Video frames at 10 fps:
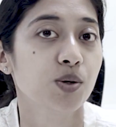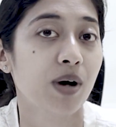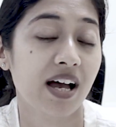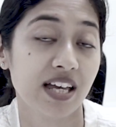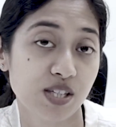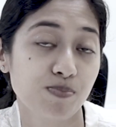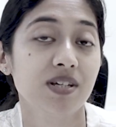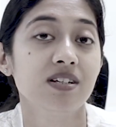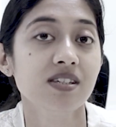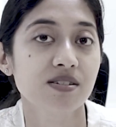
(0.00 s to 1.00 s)
You
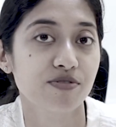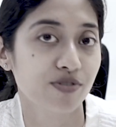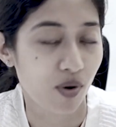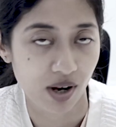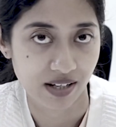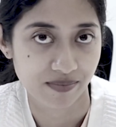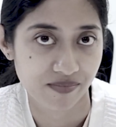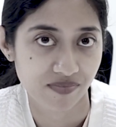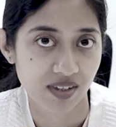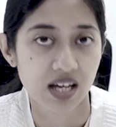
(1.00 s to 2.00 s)
experience a fall
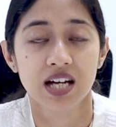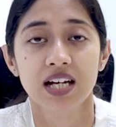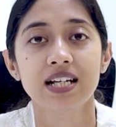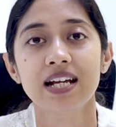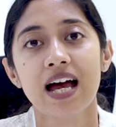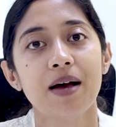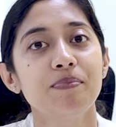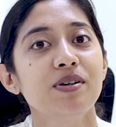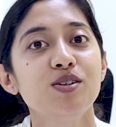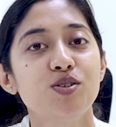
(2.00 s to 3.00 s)
it can
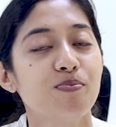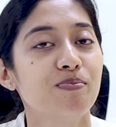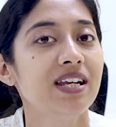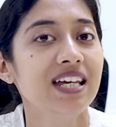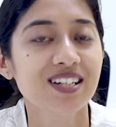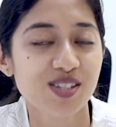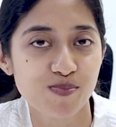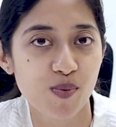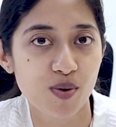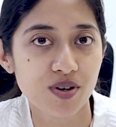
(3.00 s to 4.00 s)
happen you're playing a
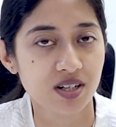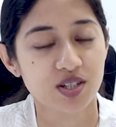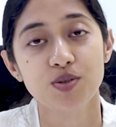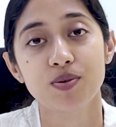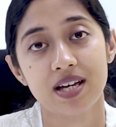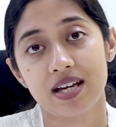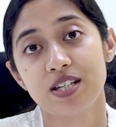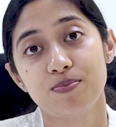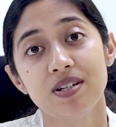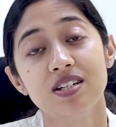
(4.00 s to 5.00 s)
sport, you
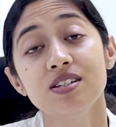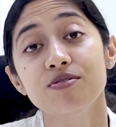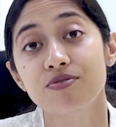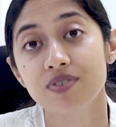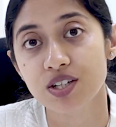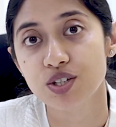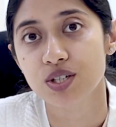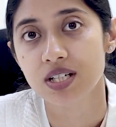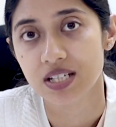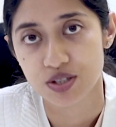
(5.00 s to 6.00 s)
experience a
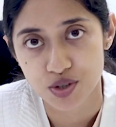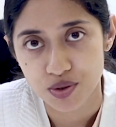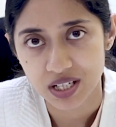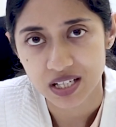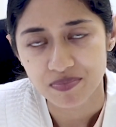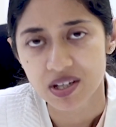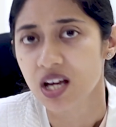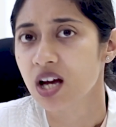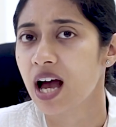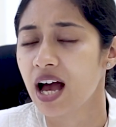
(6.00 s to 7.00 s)
facial injury,
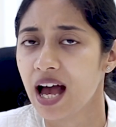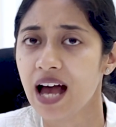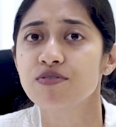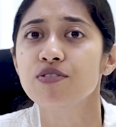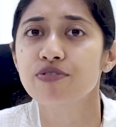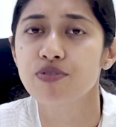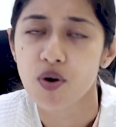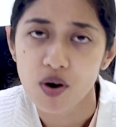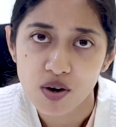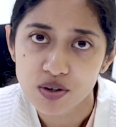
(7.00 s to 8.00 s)
have a
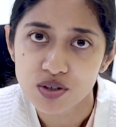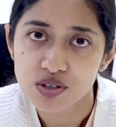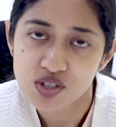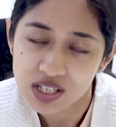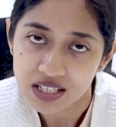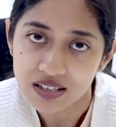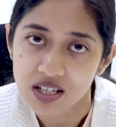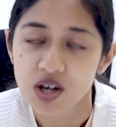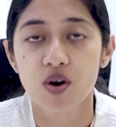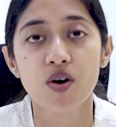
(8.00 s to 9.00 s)
fall on your chin,
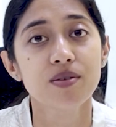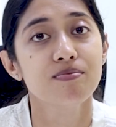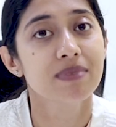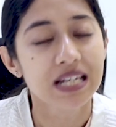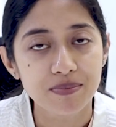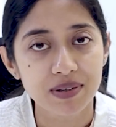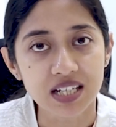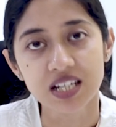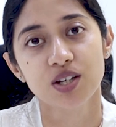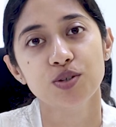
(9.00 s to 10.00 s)
or
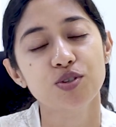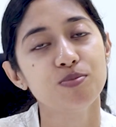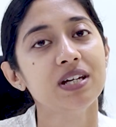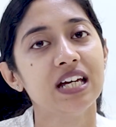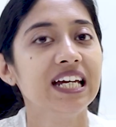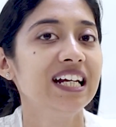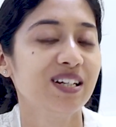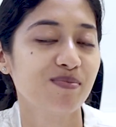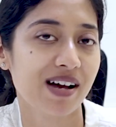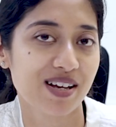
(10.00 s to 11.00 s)
maybe you could be
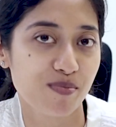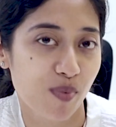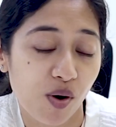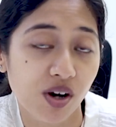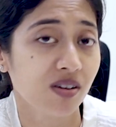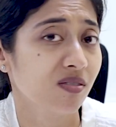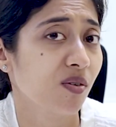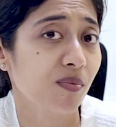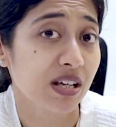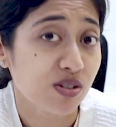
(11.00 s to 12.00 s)
hit by a ball,
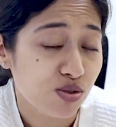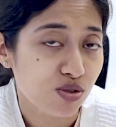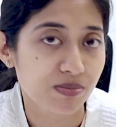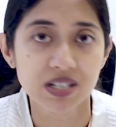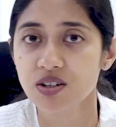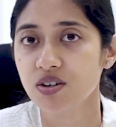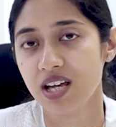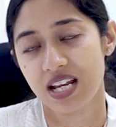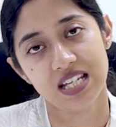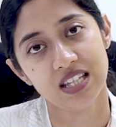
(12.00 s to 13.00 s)
instrument, or
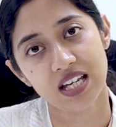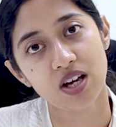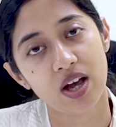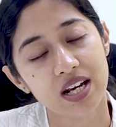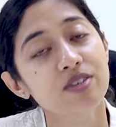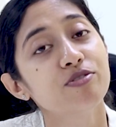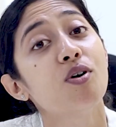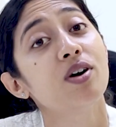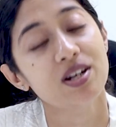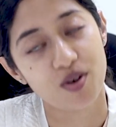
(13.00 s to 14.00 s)
anything, any
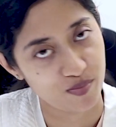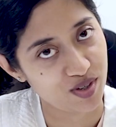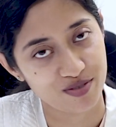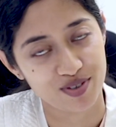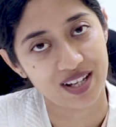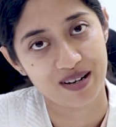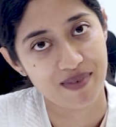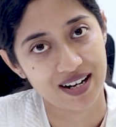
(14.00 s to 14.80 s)
foreign object for that